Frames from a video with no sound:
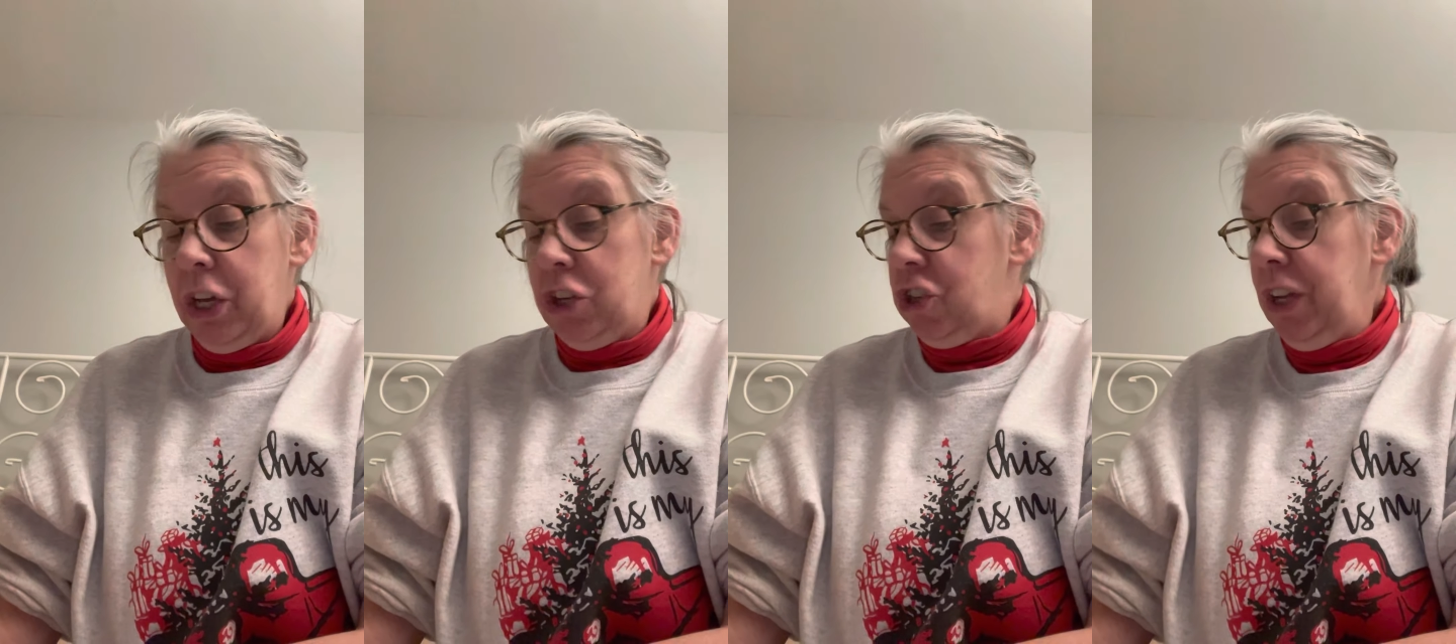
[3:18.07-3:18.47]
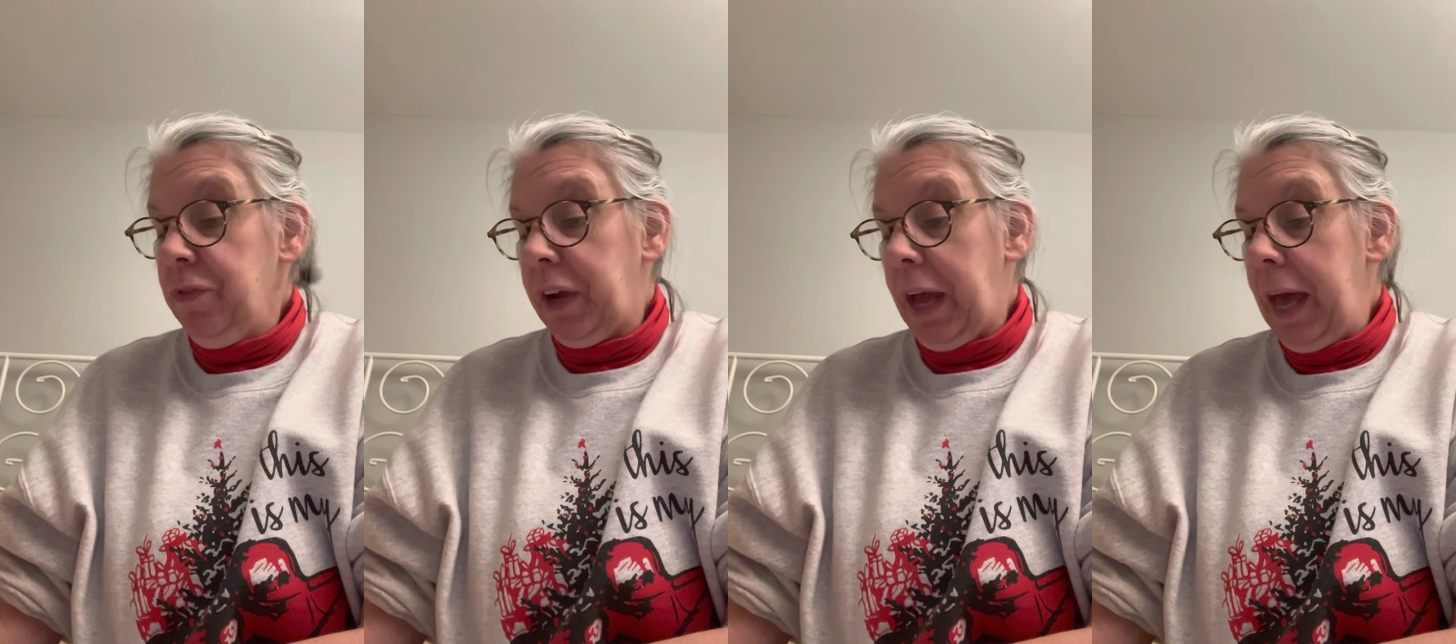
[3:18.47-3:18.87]
She
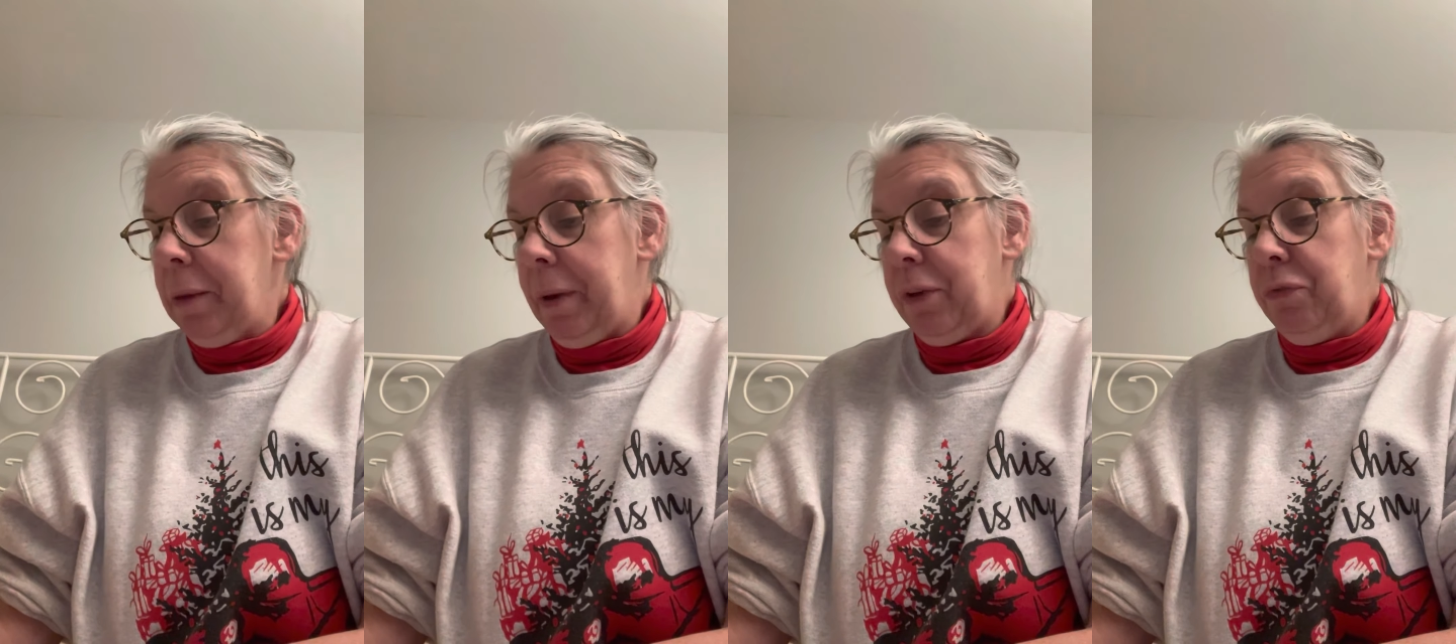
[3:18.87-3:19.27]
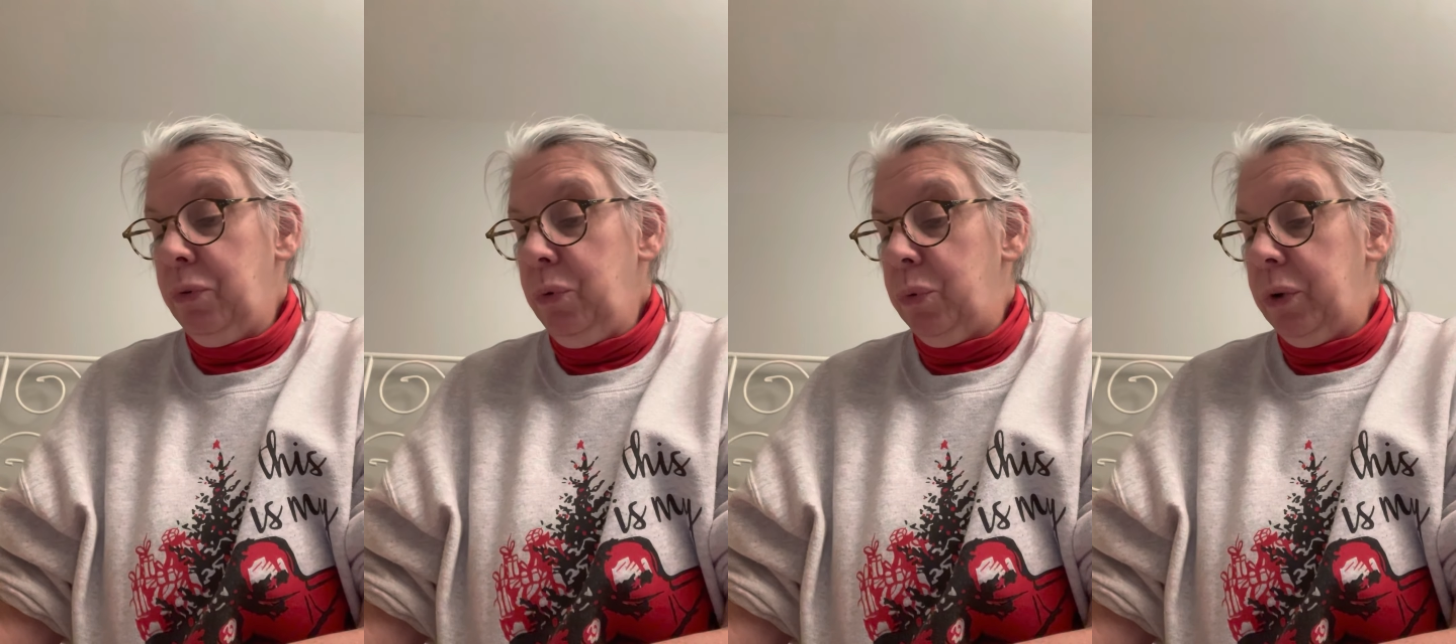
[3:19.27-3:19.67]
forgot about
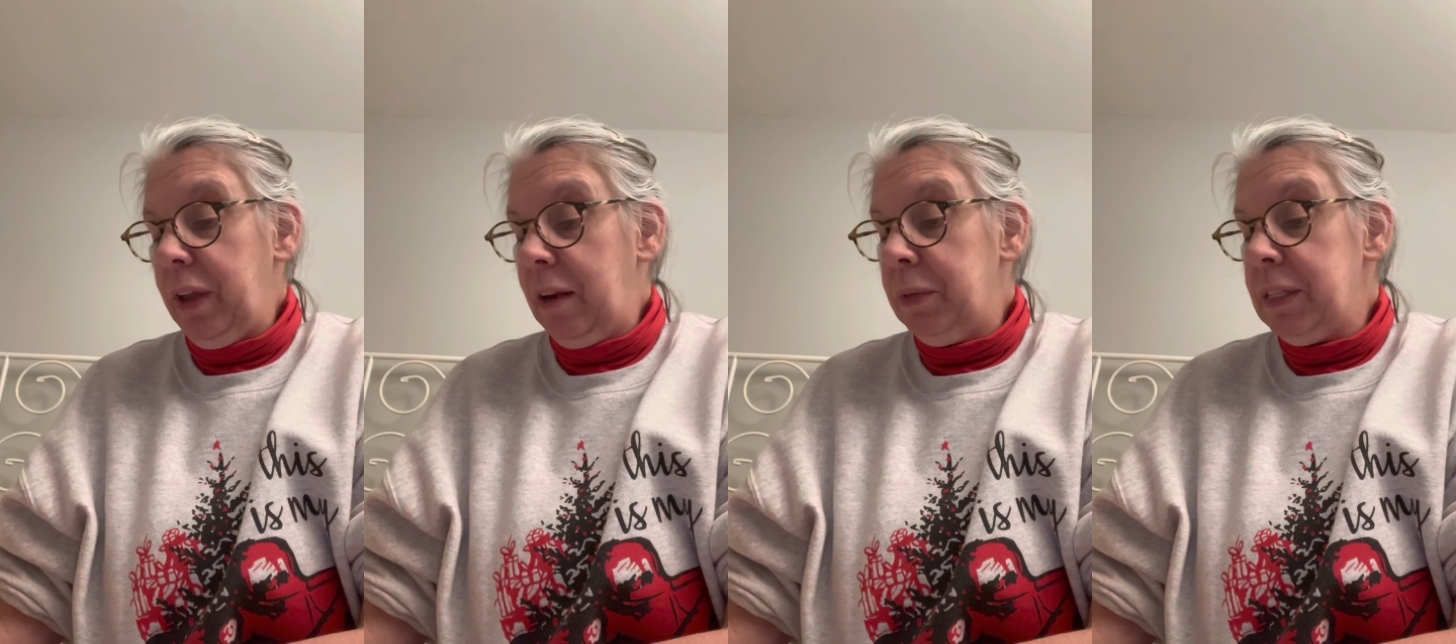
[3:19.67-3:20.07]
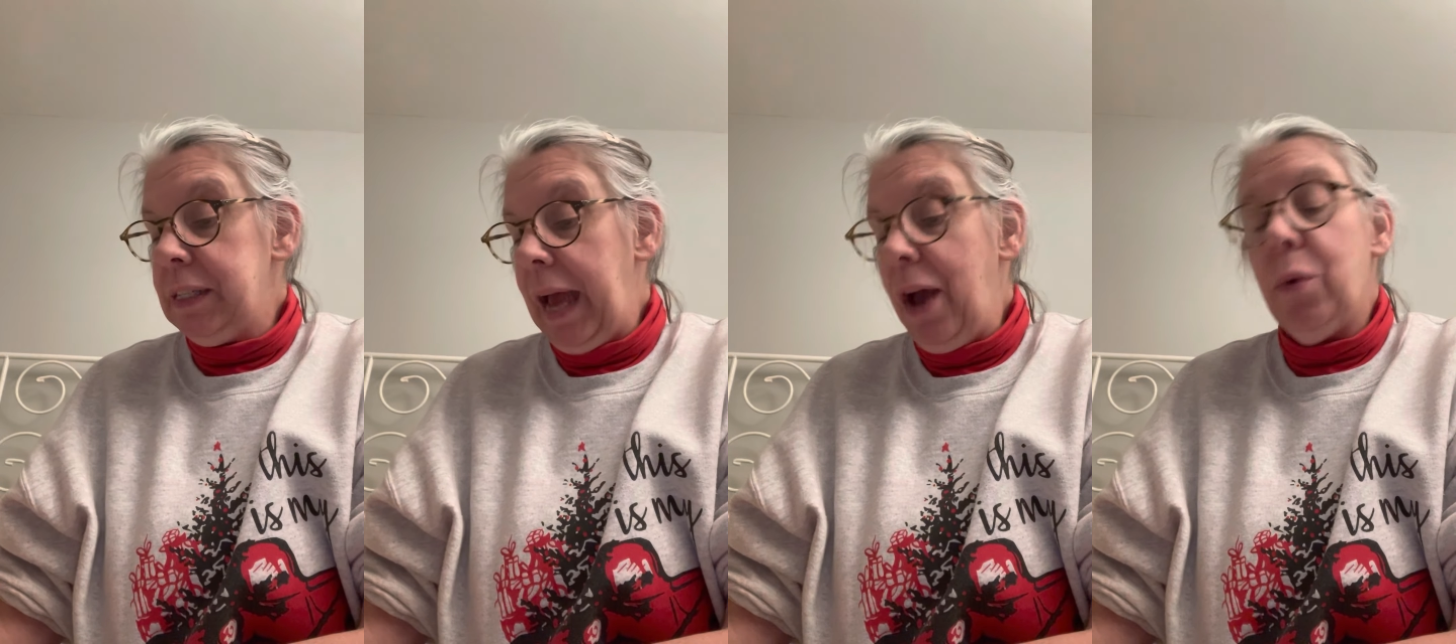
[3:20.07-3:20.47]
food and was
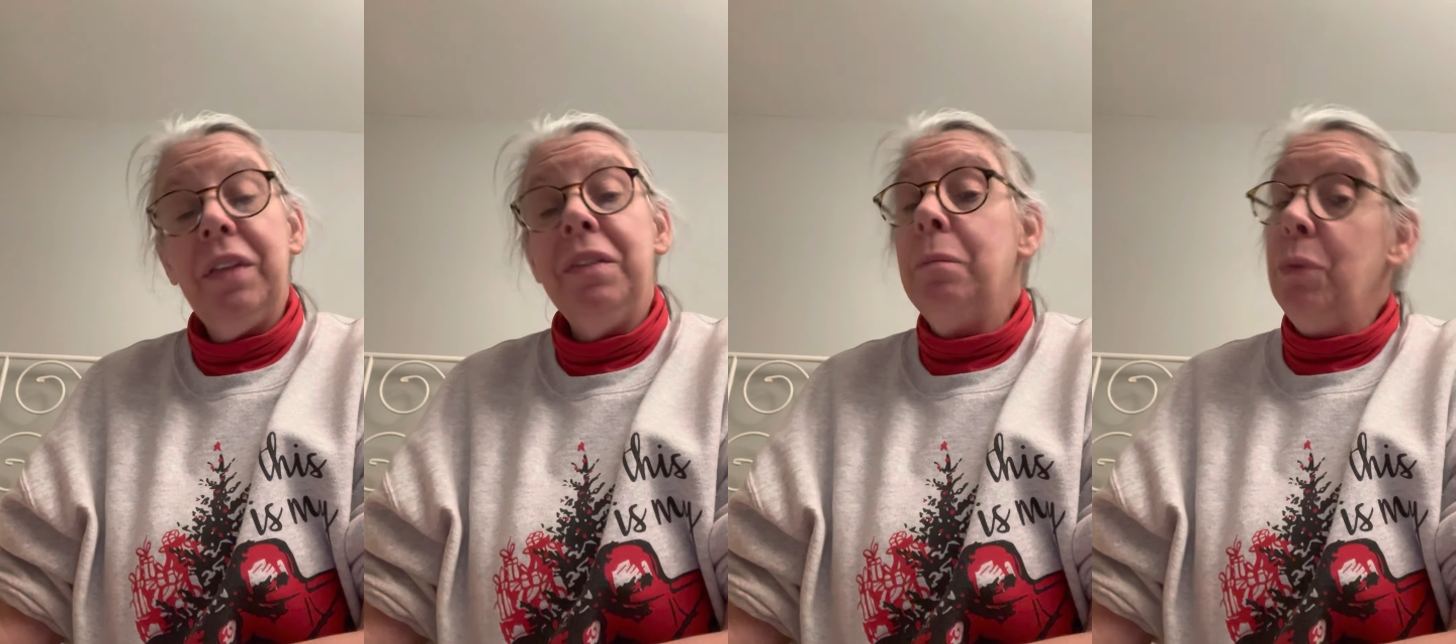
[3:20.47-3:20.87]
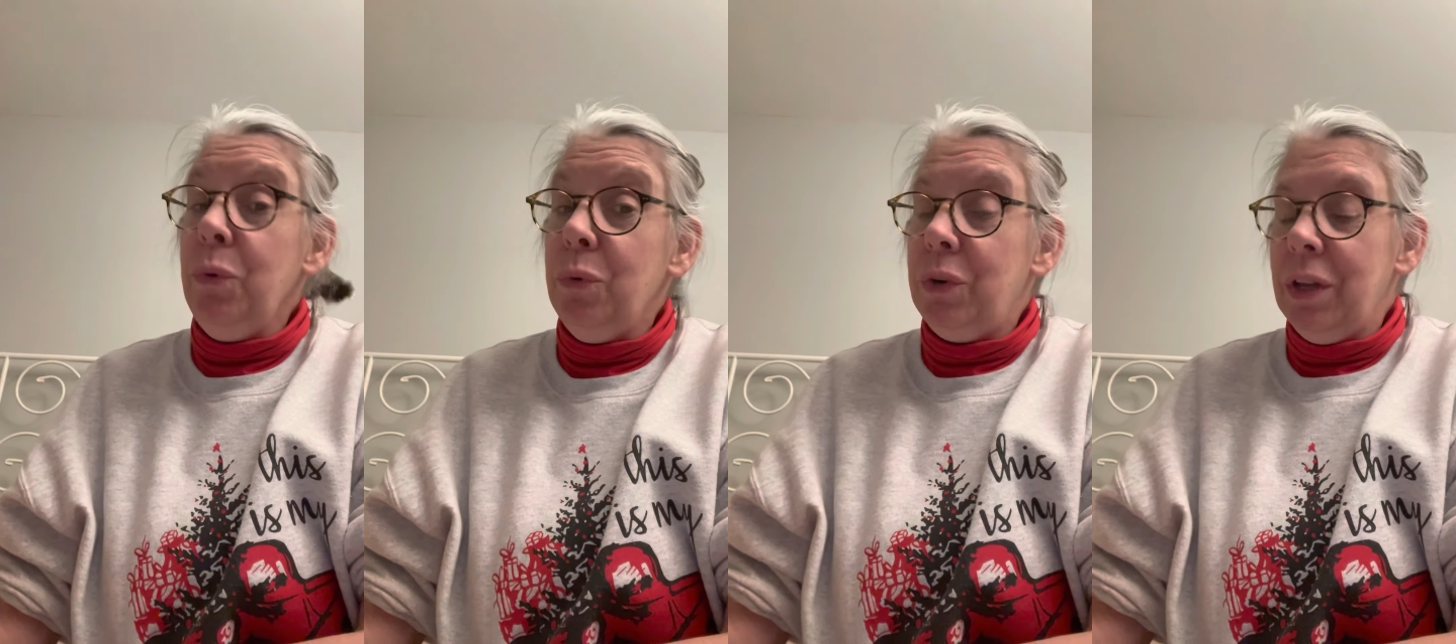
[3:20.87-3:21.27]
now in the
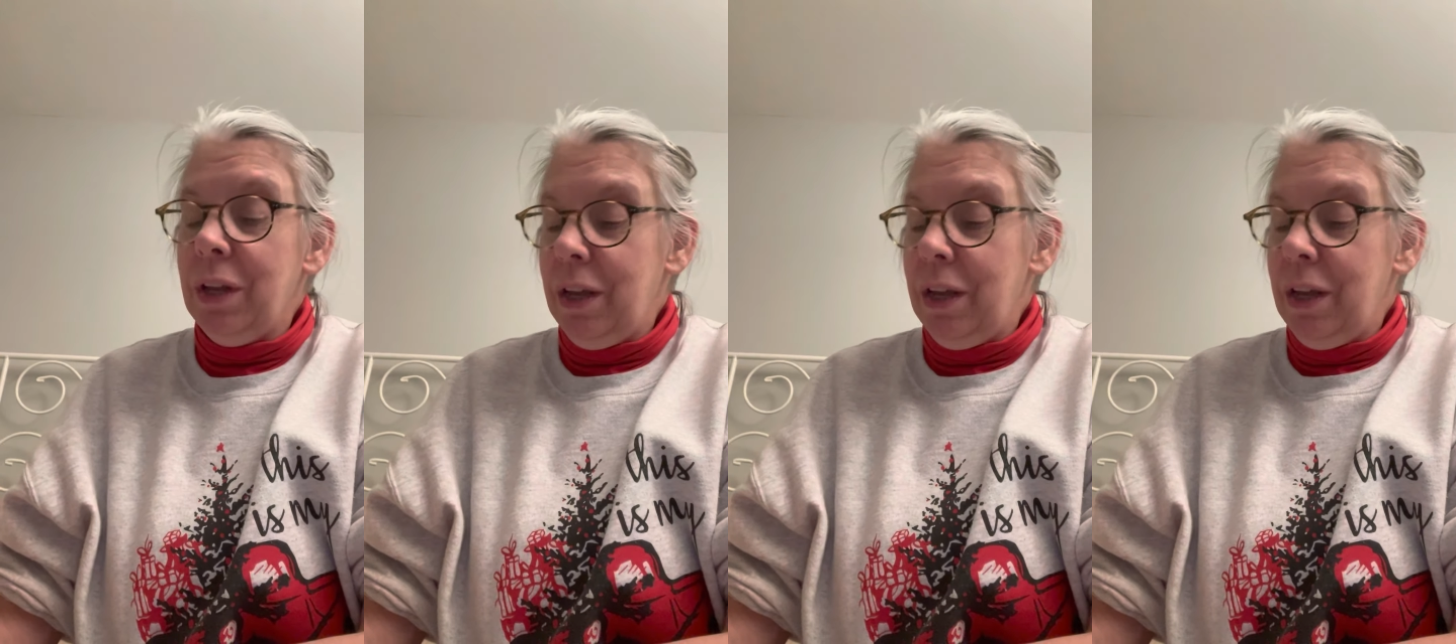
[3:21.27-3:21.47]
mood